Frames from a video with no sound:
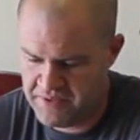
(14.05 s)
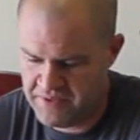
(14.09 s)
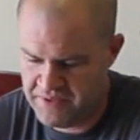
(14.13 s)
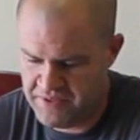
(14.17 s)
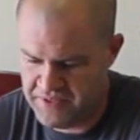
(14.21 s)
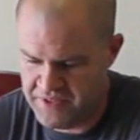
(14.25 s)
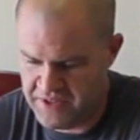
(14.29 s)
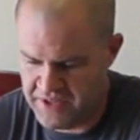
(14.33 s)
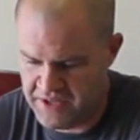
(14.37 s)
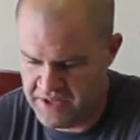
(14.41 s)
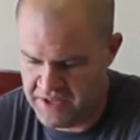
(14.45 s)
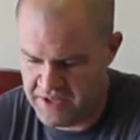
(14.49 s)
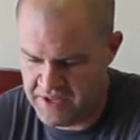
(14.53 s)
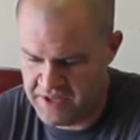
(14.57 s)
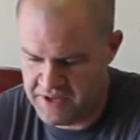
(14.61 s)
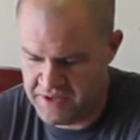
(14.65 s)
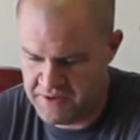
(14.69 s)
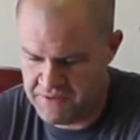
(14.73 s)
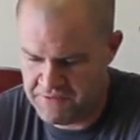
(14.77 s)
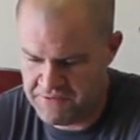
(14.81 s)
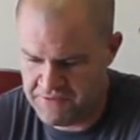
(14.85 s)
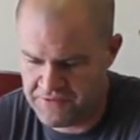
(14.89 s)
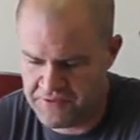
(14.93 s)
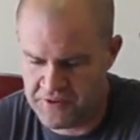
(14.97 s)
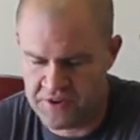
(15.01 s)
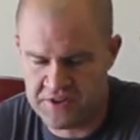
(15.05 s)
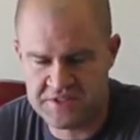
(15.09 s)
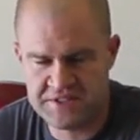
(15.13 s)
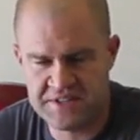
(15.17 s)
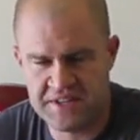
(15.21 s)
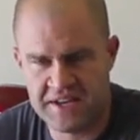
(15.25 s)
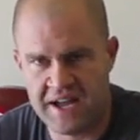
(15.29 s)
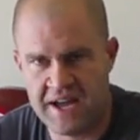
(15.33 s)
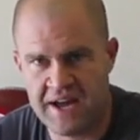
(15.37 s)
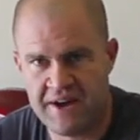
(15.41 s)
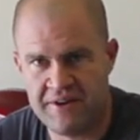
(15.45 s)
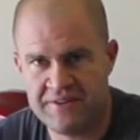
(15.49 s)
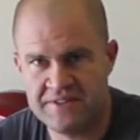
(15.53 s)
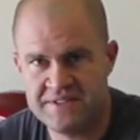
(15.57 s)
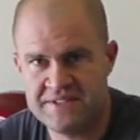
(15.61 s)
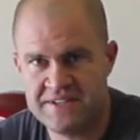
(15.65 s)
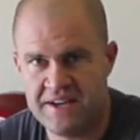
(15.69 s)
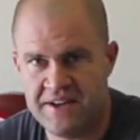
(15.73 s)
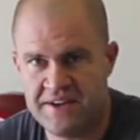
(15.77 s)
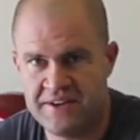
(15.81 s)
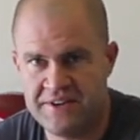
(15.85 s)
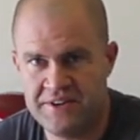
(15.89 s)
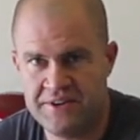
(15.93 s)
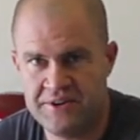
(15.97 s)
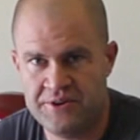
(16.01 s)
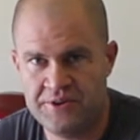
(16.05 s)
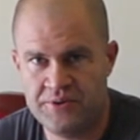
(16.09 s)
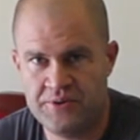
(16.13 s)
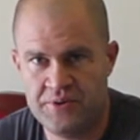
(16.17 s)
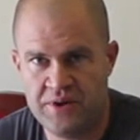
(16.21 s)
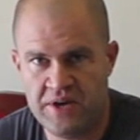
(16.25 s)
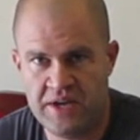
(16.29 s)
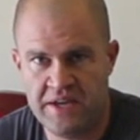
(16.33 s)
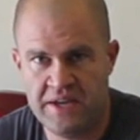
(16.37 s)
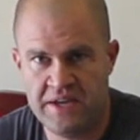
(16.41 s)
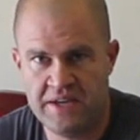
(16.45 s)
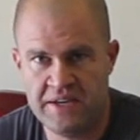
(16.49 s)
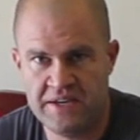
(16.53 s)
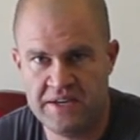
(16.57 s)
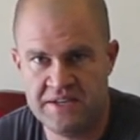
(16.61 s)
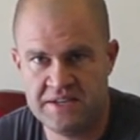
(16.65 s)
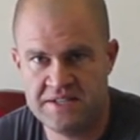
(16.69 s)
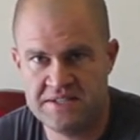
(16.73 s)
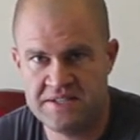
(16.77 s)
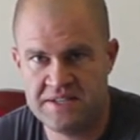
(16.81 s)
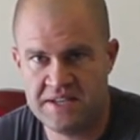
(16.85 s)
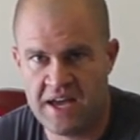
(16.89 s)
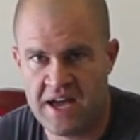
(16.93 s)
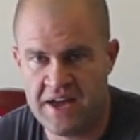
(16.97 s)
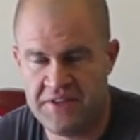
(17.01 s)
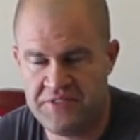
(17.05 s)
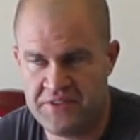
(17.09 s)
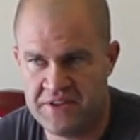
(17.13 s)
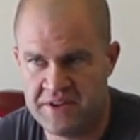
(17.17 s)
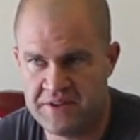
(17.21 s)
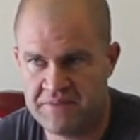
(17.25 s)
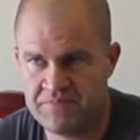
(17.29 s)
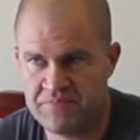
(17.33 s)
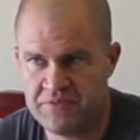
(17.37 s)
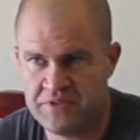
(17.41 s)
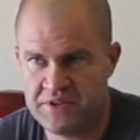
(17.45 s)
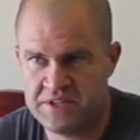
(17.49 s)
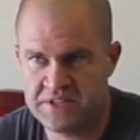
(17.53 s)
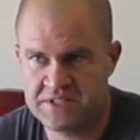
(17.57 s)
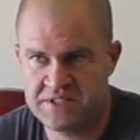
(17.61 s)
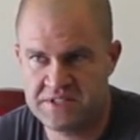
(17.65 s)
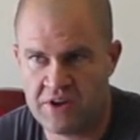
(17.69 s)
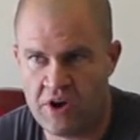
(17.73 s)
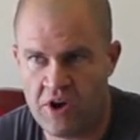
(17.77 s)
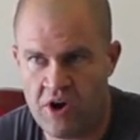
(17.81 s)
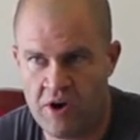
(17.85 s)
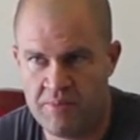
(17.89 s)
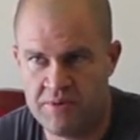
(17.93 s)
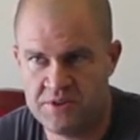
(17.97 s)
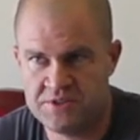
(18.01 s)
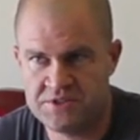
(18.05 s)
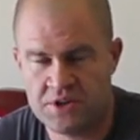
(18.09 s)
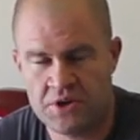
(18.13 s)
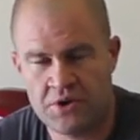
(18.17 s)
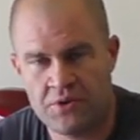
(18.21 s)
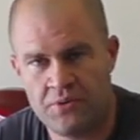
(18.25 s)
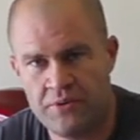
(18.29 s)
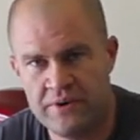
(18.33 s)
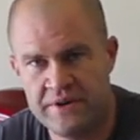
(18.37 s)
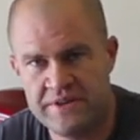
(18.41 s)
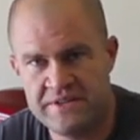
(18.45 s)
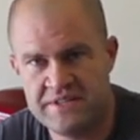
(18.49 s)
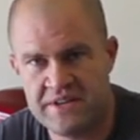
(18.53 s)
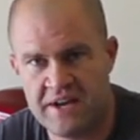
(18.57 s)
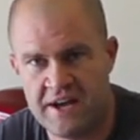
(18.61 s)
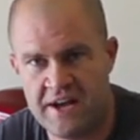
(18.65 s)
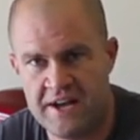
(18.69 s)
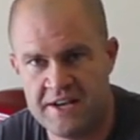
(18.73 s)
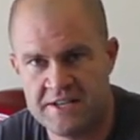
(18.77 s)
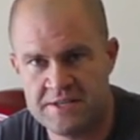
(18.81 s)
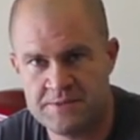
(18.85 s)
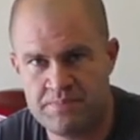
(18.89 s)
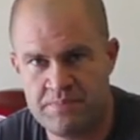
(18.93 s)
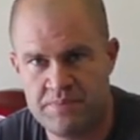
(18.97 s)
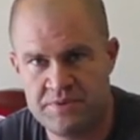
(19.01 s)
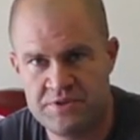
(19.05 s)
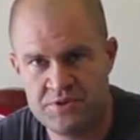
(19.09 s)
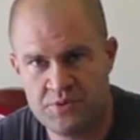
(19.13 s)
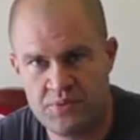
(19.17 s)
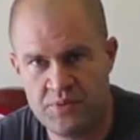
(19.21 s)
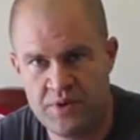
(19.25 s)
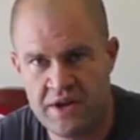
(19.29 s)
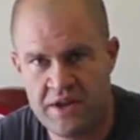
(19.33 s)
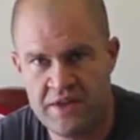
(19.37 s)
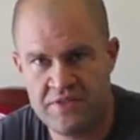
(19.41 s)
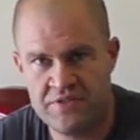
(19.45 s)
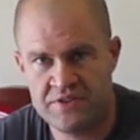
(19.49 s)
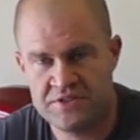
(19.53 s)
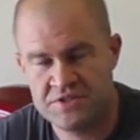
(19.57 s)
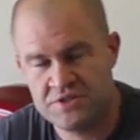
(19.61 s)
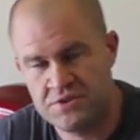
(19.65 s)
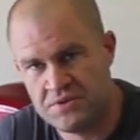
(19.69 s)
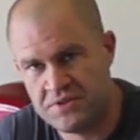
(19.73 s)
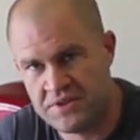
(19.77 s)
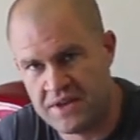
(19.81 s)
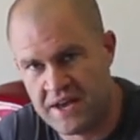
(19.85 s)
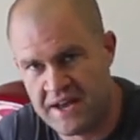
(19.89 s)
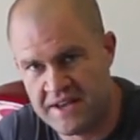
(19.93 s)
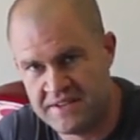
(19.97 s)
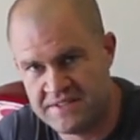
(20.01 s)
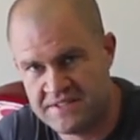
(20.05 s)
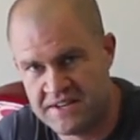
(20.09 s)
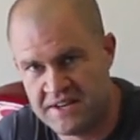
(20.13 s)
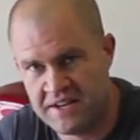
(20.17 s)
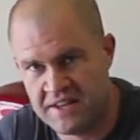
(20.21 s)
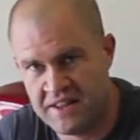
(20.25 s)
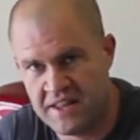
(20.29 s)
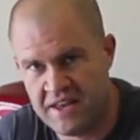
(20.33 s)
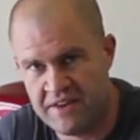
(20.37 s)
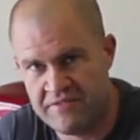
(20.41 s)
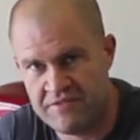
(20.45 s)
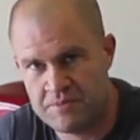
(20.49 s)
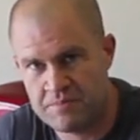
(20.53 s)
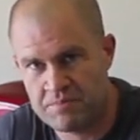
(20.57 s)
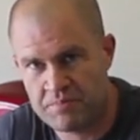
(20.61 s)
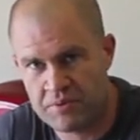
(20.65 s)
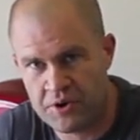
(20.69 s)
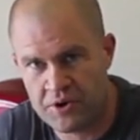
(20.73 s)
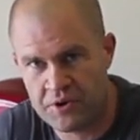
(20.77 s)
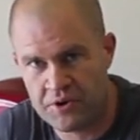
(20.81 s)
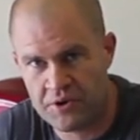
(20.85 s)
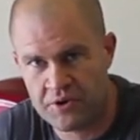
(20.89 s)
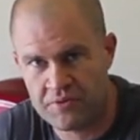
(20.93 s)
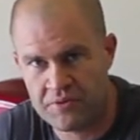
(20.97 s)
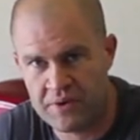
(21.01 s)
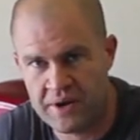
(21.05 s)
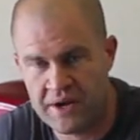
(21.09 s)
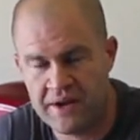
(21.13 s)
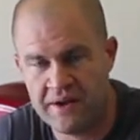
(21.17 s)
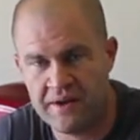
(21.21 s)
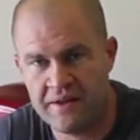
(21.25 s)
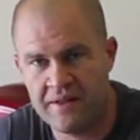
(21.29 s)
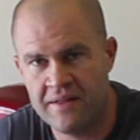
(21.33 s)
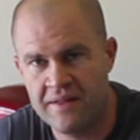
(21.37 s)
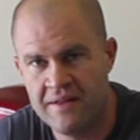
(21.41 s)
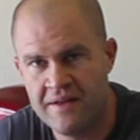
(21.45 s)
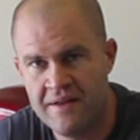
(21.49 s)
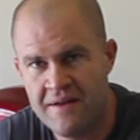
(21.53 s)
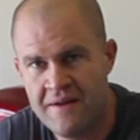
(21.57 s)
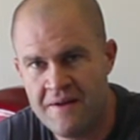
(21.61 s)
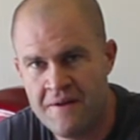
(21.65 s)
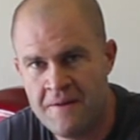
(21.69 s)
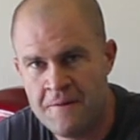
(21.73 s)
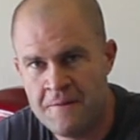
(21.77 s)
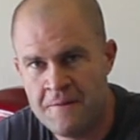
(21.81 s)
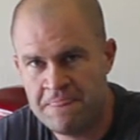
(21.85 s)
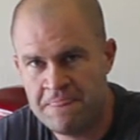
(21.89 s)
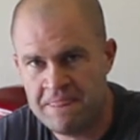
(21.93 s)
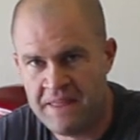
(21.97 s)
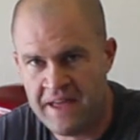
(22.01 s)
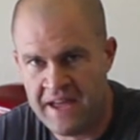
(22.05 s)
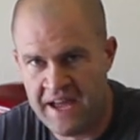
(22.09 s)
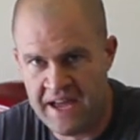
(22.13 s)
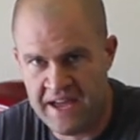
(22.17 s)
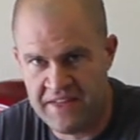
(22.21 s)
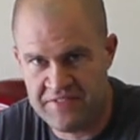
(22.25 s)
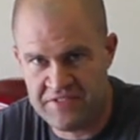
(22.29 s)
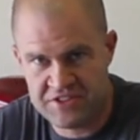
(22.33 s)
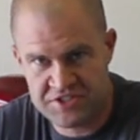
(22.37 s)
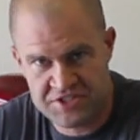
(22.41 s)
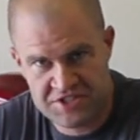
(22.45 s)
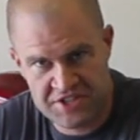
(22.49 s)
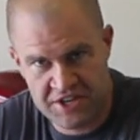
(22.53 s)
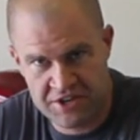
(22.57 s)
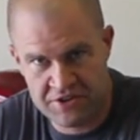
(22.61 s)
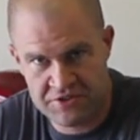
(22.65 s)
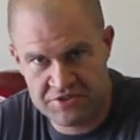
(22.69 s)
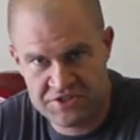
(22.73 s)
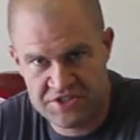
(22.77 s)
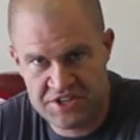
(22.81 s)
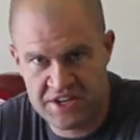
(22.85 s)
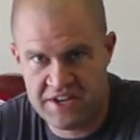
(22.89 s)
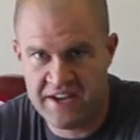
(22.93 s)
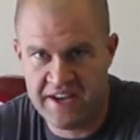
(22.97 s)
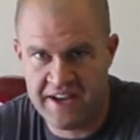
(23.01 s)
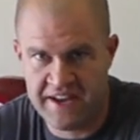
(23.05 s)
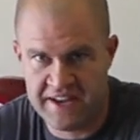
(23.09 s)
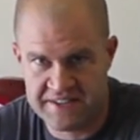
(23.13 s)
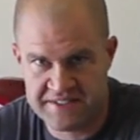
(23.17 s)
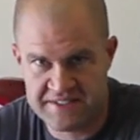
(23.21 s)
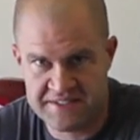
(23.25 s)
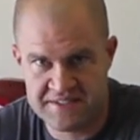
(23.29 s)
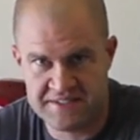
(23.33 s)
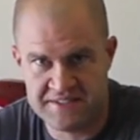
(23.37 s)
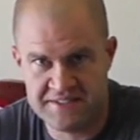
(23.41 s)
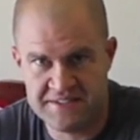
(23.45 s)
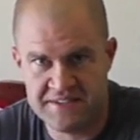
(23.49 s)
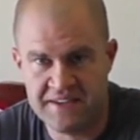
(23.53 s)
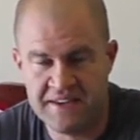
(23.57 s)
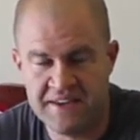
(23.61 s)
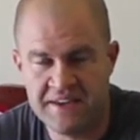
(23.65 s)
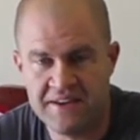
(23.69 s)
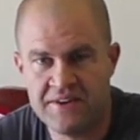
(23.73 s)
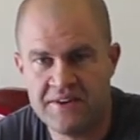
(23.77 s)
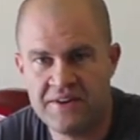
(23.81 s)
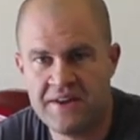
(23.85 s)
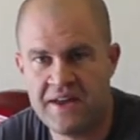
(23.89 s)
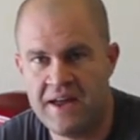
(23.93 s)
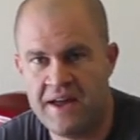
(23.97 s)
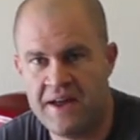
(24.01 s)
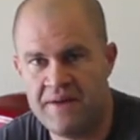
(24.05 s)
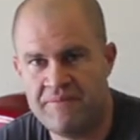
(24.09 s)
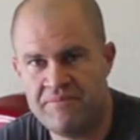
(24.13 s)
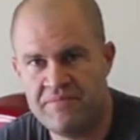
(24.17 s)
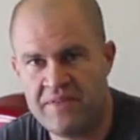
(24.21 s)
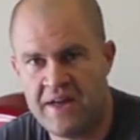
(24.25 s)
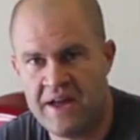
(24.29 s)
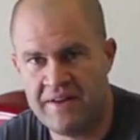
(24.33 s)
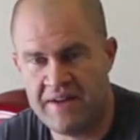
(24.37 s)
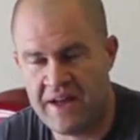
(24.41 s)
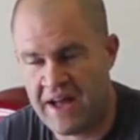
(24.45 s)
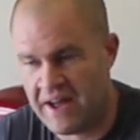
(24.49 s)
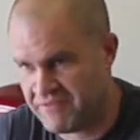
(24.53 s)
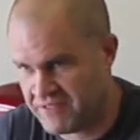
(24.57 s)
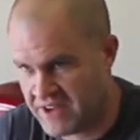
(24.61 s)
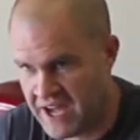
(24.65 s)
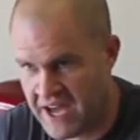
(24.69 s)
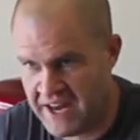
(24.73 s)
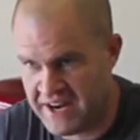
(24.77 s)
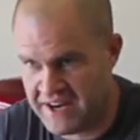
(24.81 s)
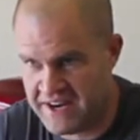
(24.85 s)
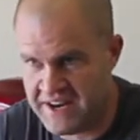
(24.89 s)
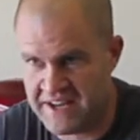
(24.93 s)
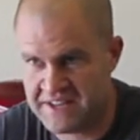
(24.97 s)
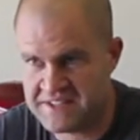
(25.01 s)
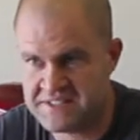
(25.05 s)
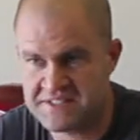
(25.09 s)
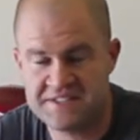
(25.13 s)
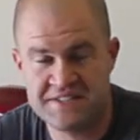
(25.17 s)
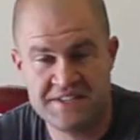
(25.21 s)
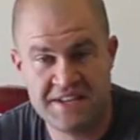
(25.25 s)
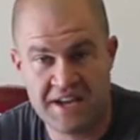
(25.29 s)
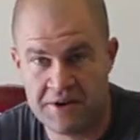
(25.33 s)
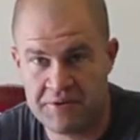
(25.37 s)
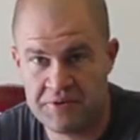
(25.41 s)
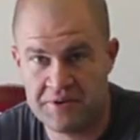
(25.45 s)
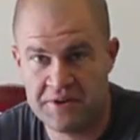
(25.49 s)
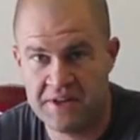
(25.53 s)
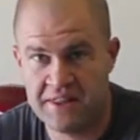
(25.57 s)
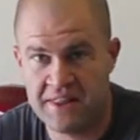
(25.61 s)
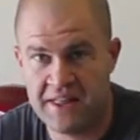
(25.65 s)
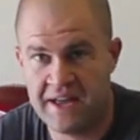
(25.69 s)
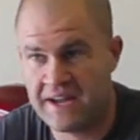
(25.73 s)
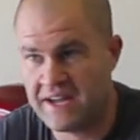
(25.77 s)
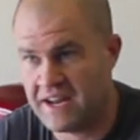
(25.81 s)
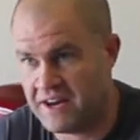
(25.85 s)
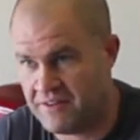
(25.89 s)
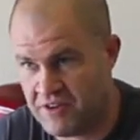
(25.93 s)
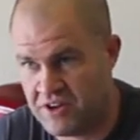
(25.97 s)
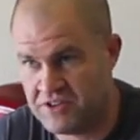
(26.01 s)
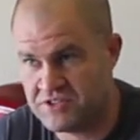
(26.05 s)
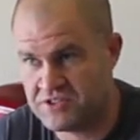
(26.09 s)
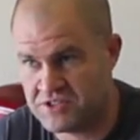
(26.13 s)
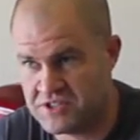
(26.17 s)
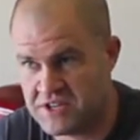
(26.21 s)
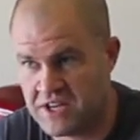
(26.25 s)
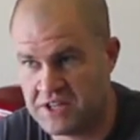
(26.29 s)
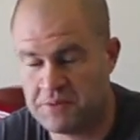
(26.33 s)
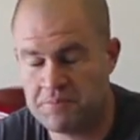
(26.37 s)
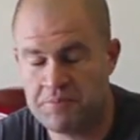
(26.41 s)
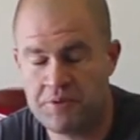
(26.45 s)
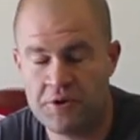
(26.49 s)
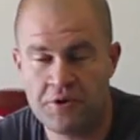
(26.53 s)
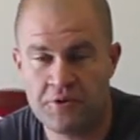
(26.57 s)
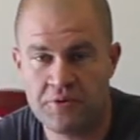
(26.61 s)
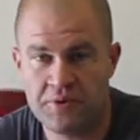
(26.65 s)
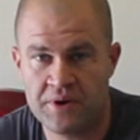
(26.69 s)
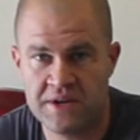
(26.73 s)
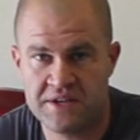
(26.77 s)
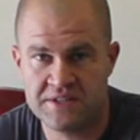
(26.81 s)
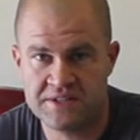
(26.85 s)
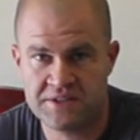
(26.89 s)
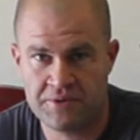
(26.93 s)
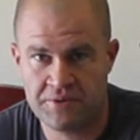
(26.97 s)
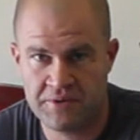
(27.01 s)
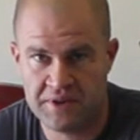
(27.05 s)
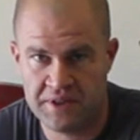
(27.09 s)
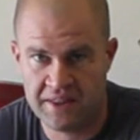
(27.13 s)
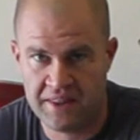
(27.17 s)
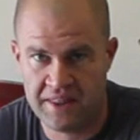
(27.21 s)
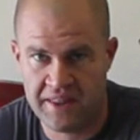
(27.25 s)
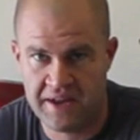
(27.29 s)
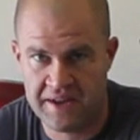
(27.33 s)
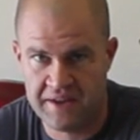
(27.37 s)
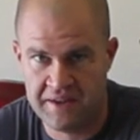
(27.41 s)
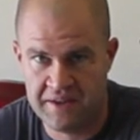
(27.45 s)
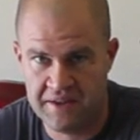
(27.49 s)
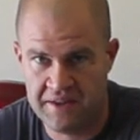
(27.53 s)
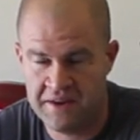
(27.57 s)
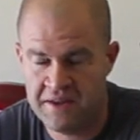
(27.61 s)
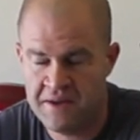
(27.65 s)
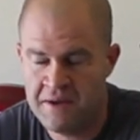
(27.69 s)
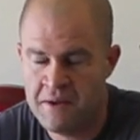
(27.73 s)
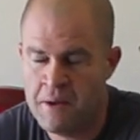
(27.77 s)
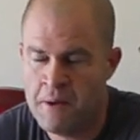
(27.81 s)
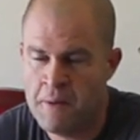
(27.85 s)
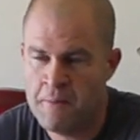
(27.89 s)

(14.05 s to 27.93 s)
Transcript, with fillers: The first thing I'll tell you is, I think it's almost a coin toss between the 2011 Proto Rail and the GOG Ecstasy. Okay, I, have got an Ecstasy, I really like it. I've also shot the Proto Rails, I really like it.